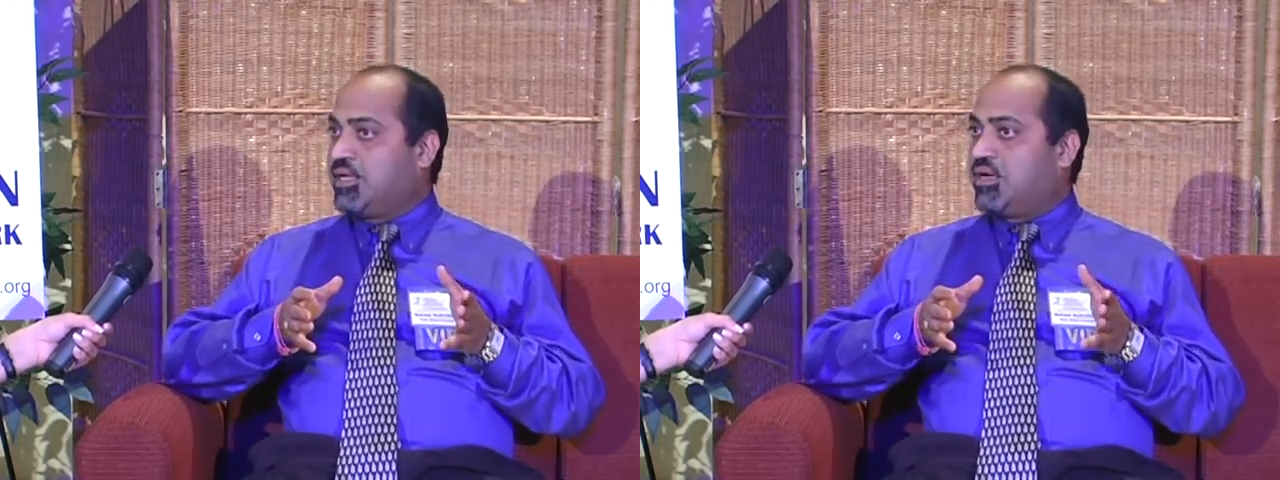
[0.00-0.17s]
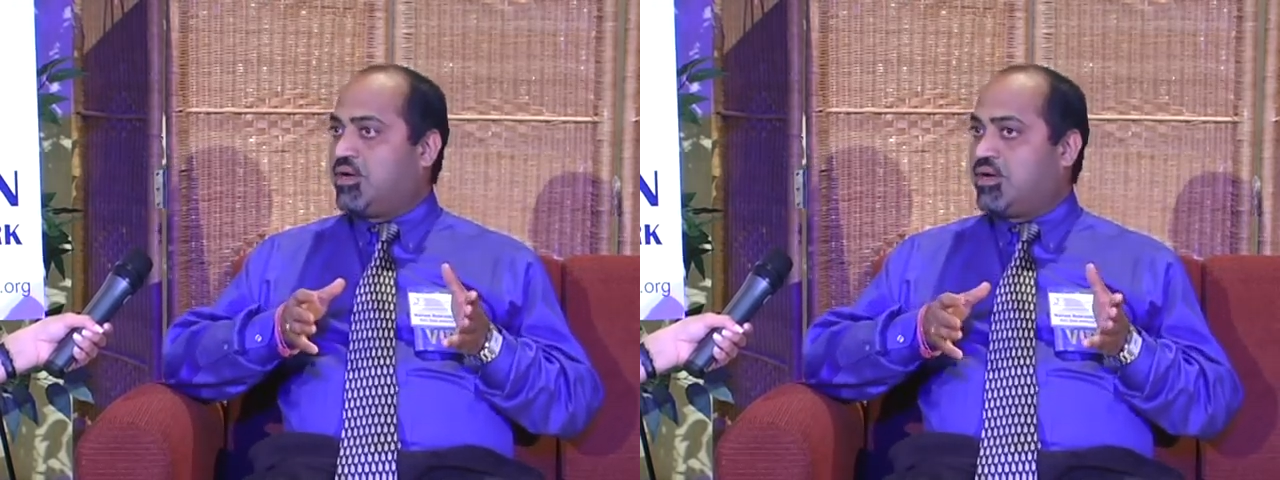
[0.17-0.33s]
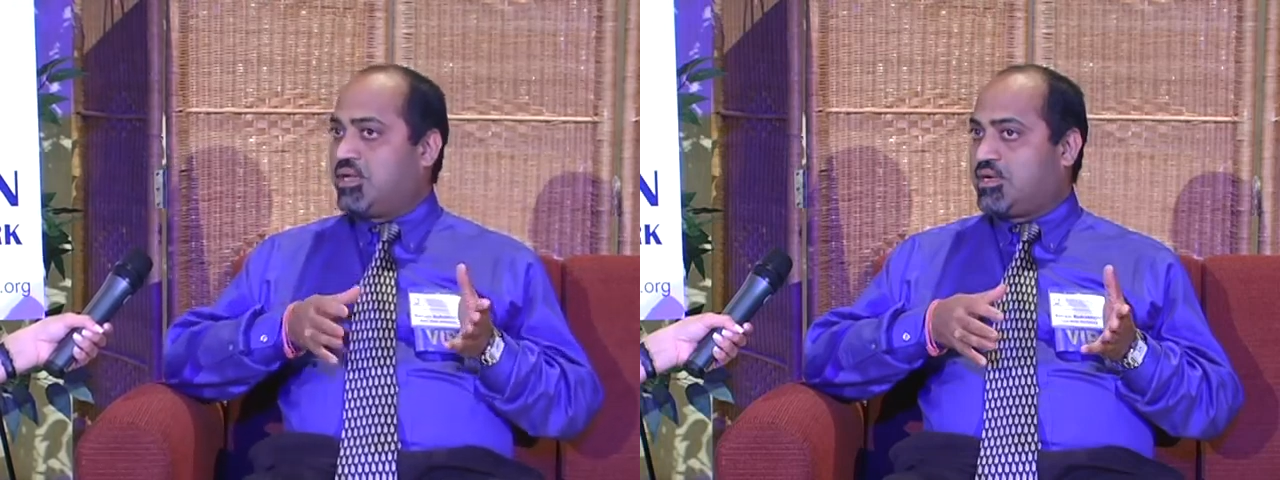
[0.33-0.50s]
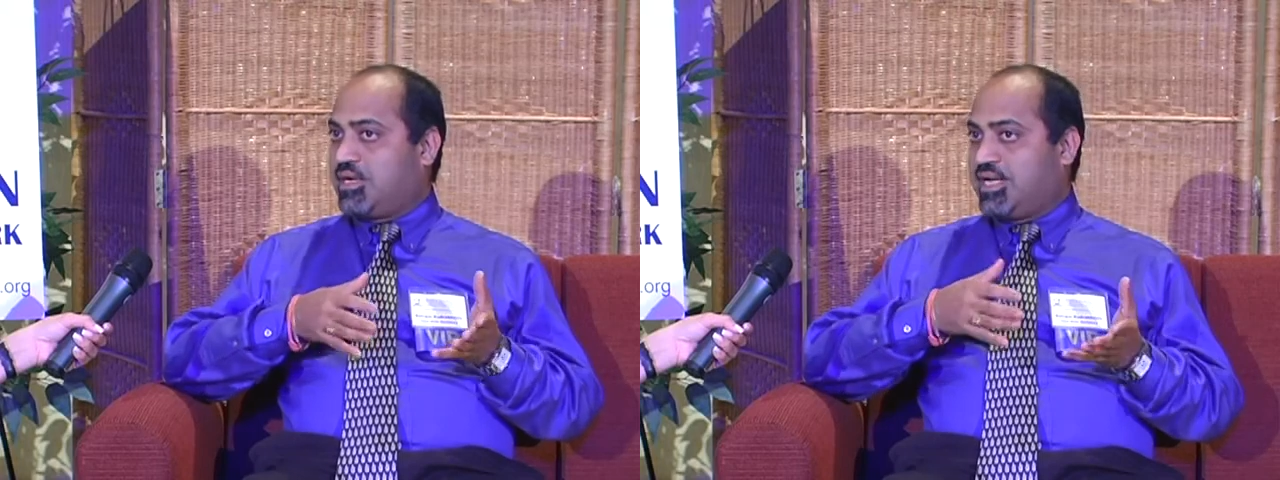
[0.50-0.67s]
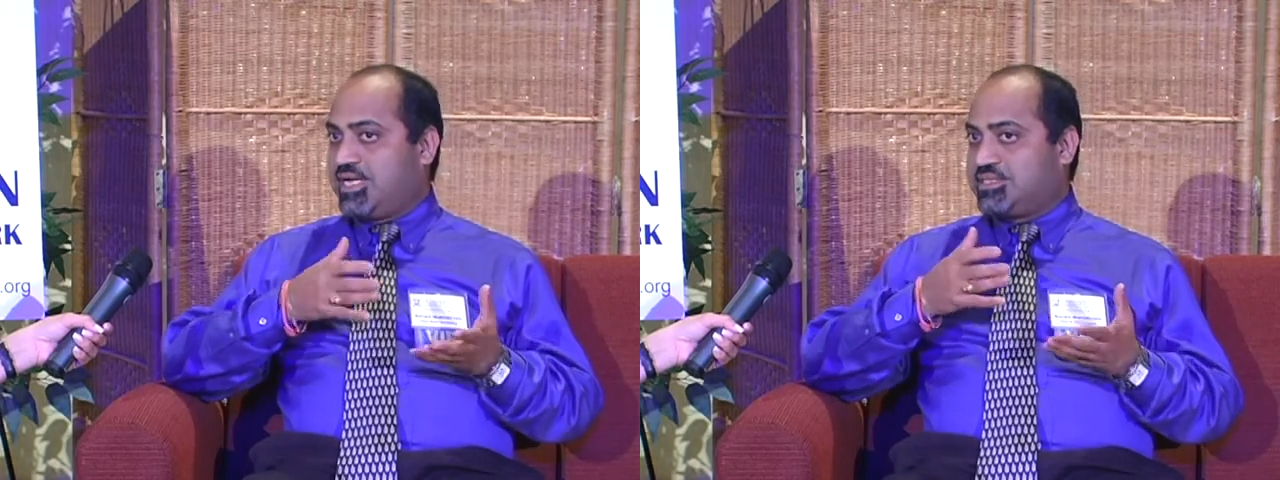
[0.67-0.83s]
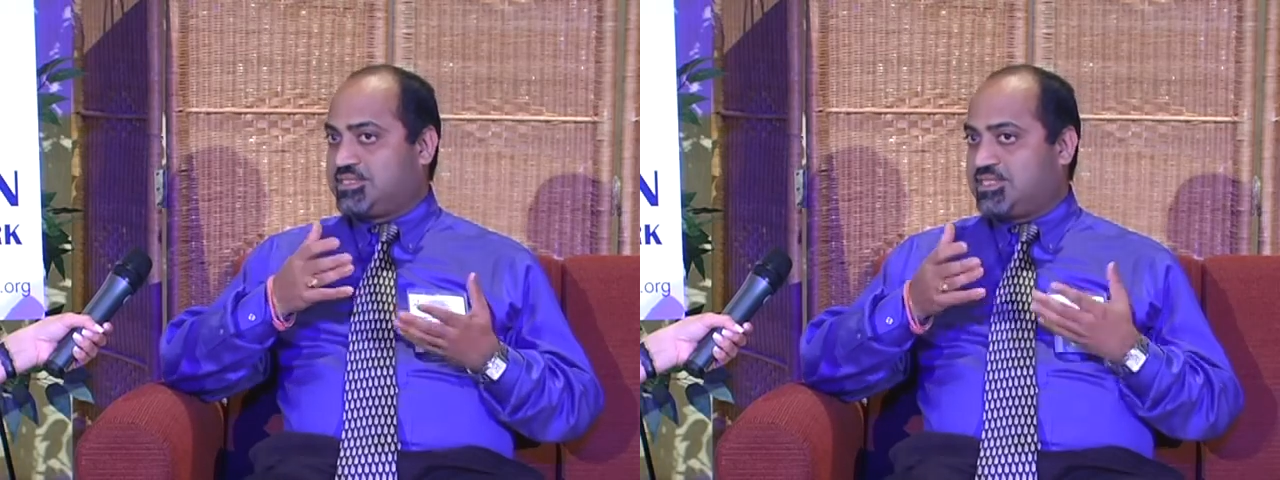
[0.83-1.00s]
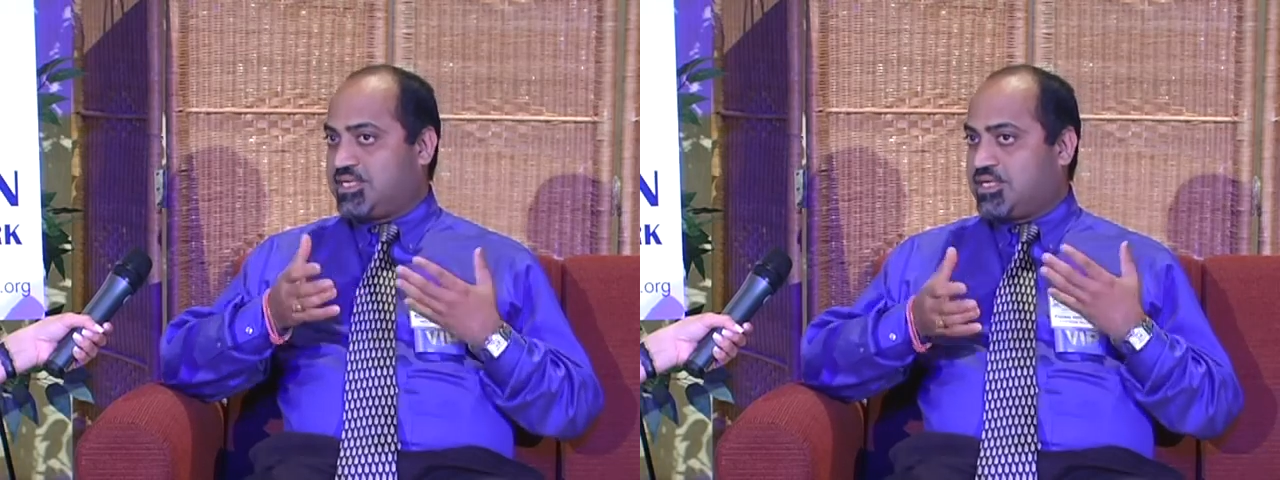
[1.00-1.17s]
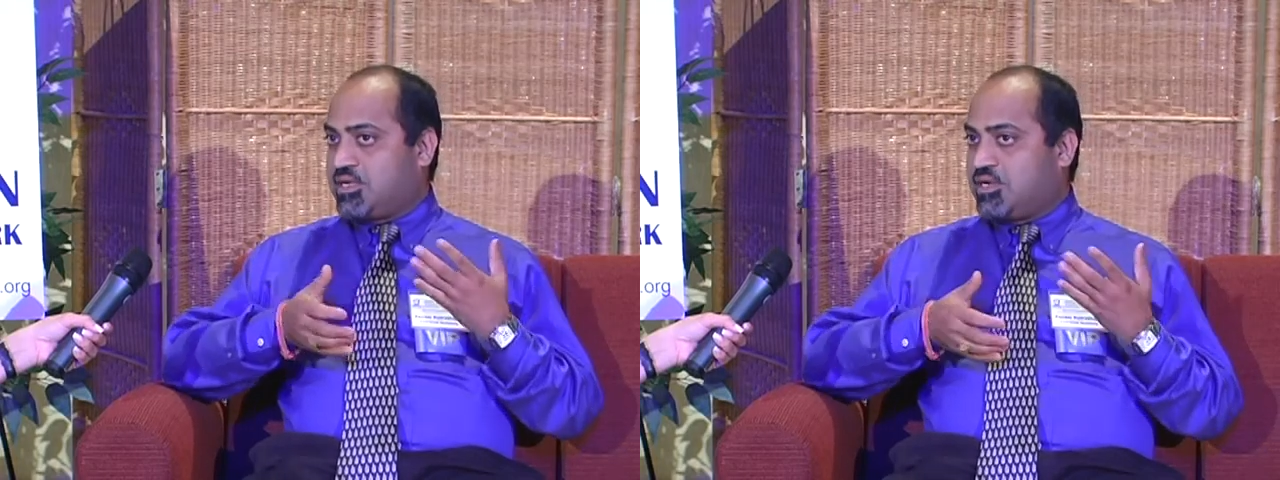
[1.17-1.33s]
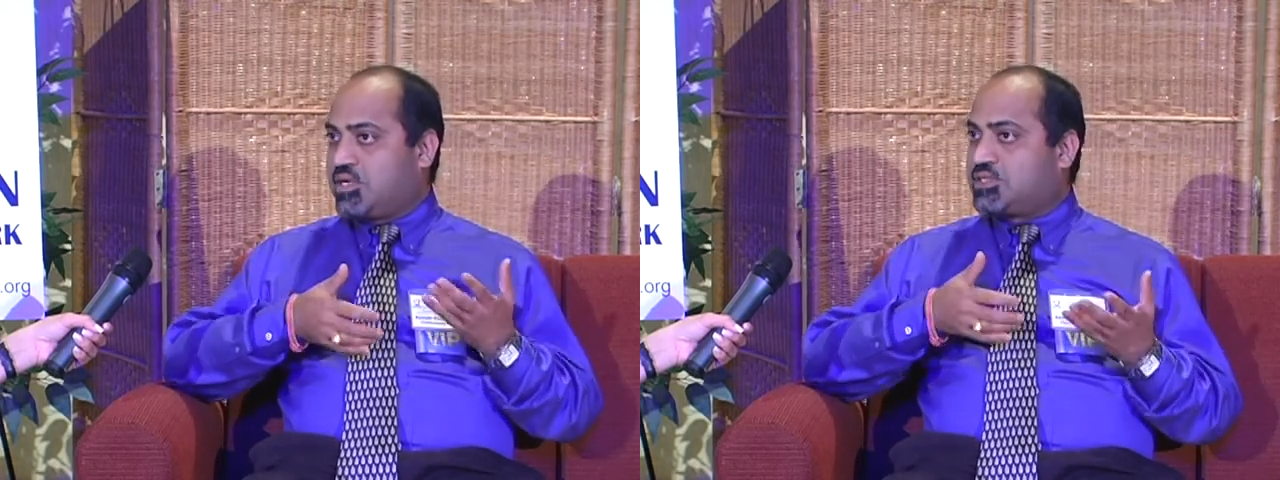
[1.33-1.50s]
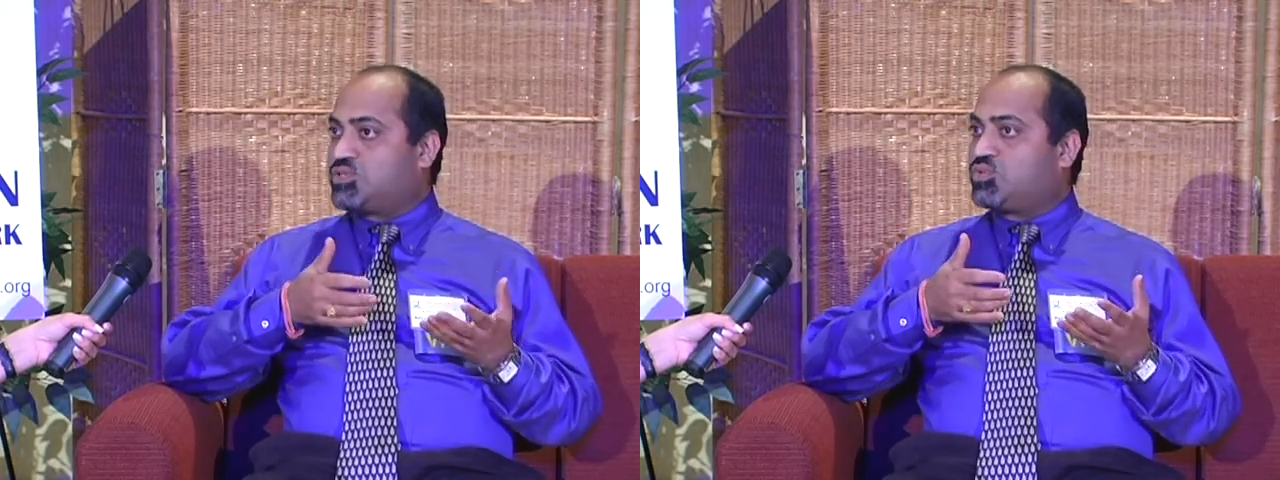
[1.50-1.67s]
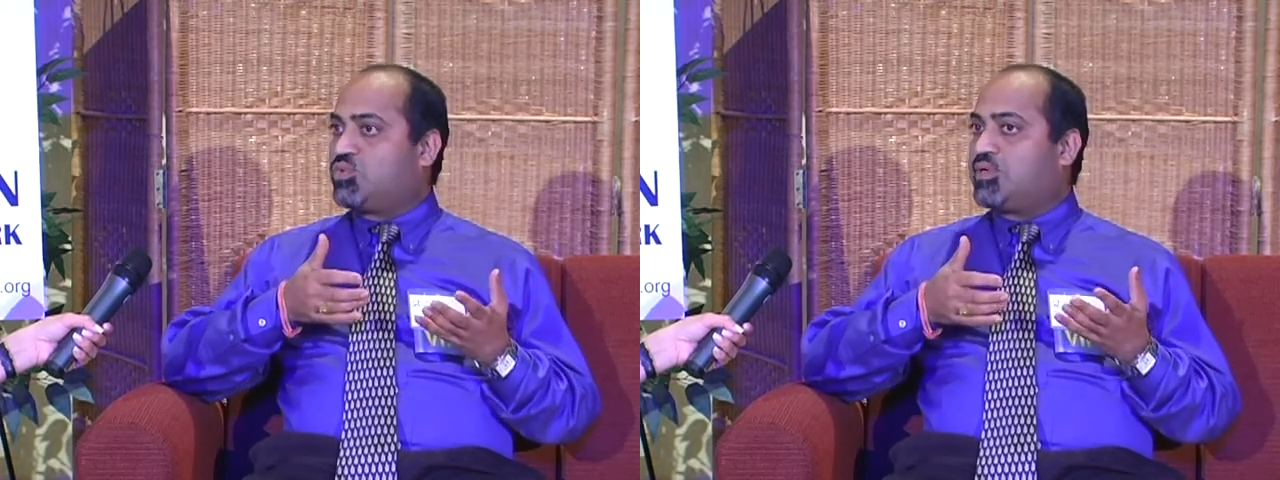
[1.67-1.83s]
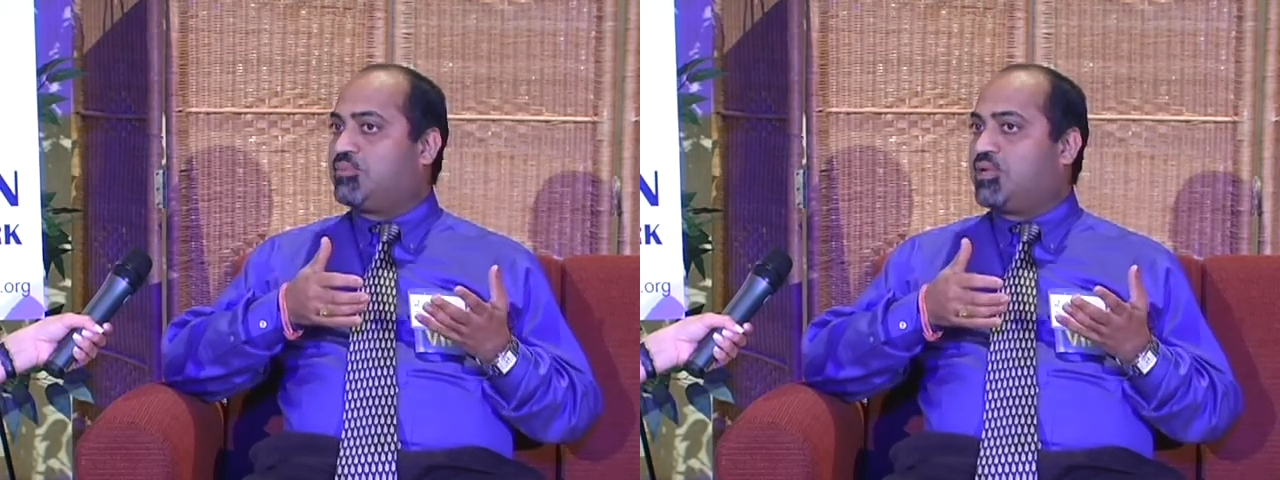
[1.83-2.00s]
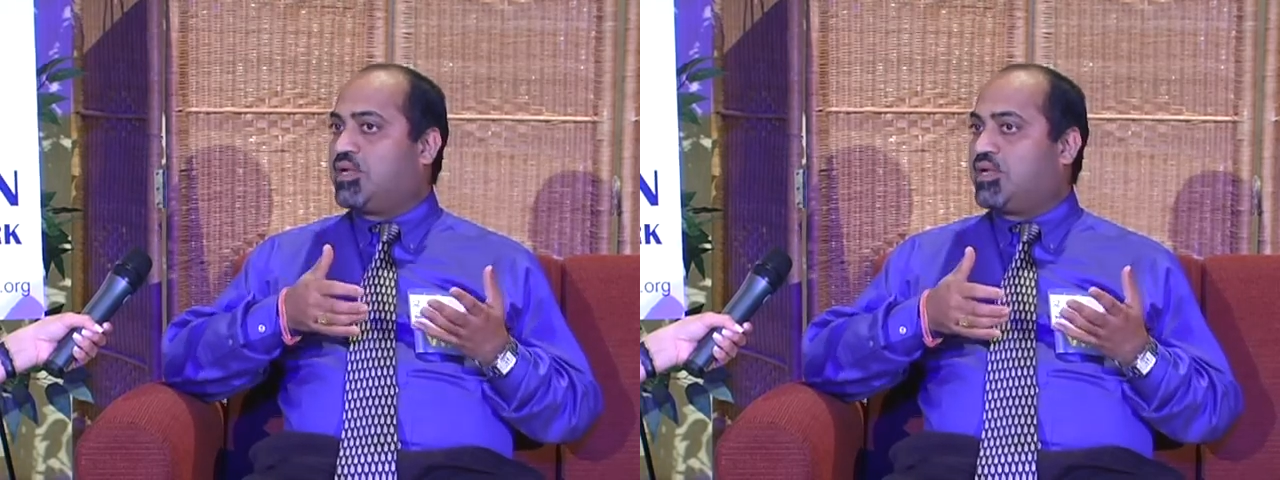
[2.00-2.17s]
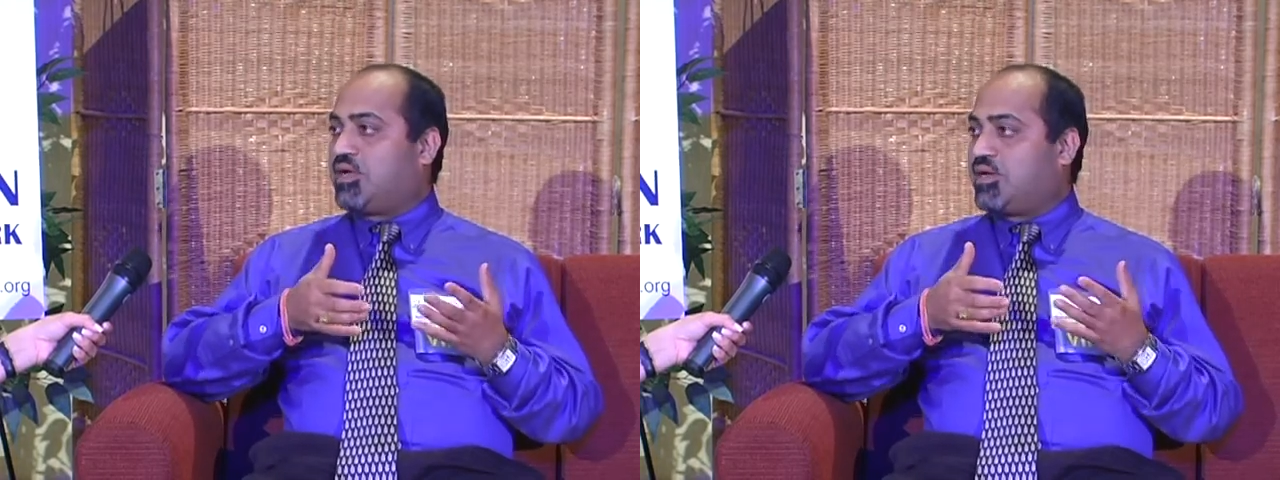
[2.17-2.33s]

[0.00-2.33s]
or lands that are not suitable